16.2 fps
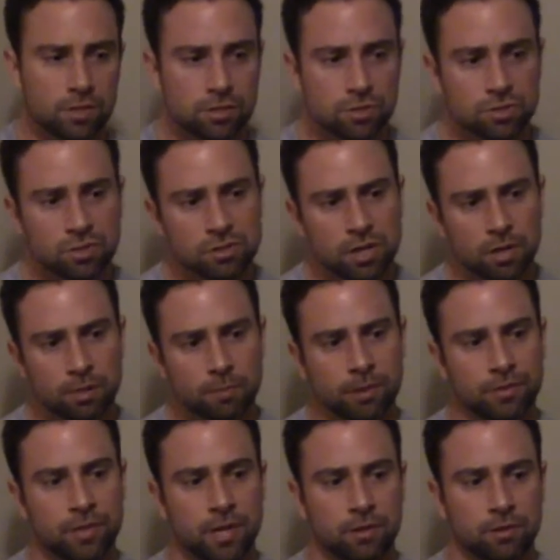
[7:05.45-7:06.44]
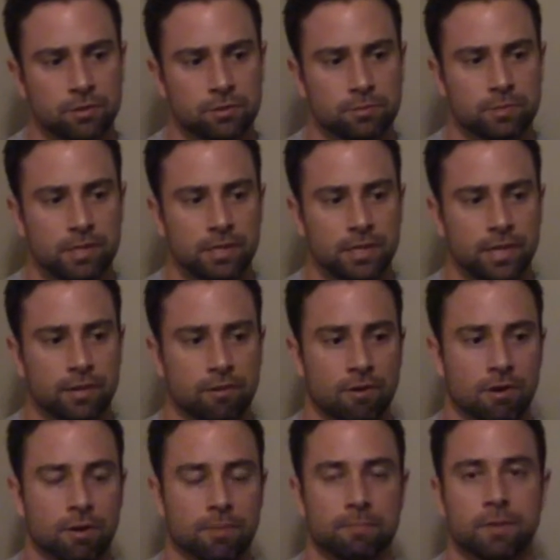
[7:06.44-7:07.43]
So I'll talk about that a little bit later
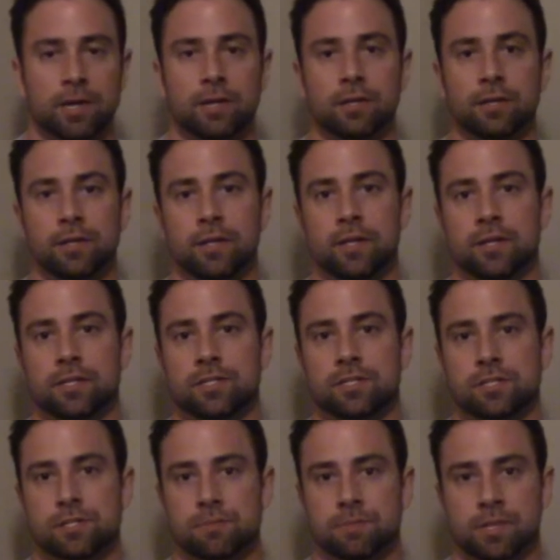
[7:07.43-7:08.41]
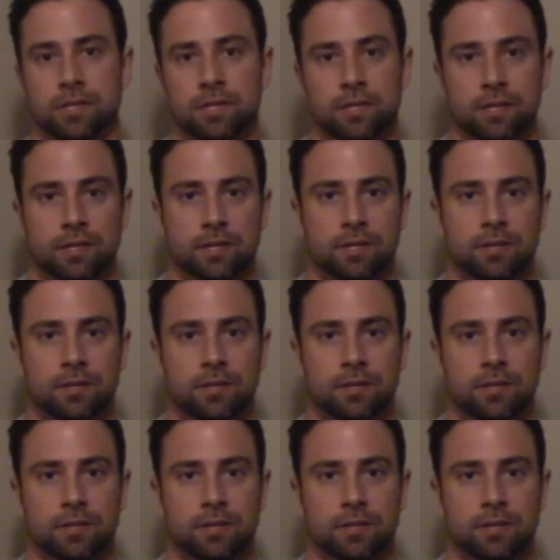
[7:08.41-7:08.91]
on, but just something to